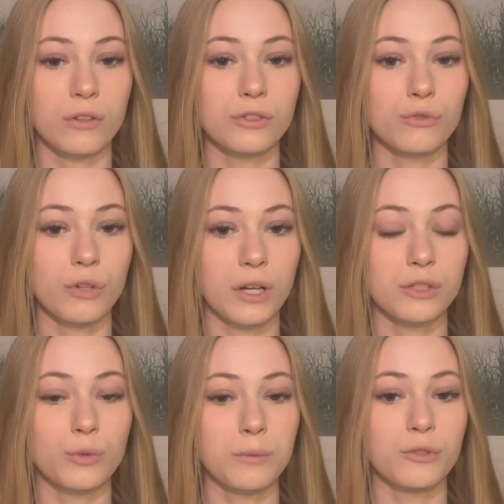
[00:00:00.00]
so trying to
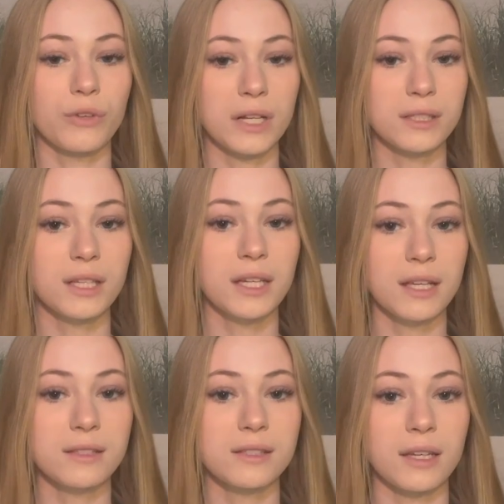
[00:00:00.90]
swim directly
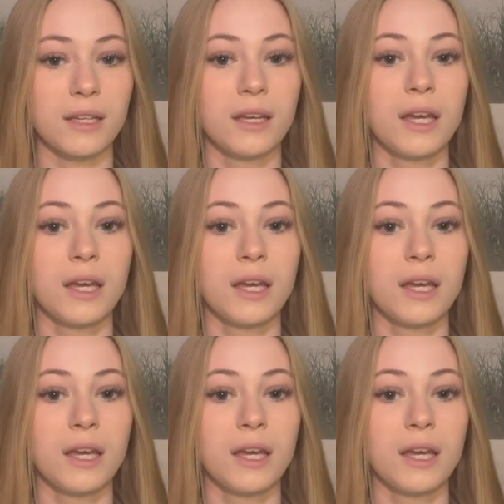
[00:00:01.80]
against it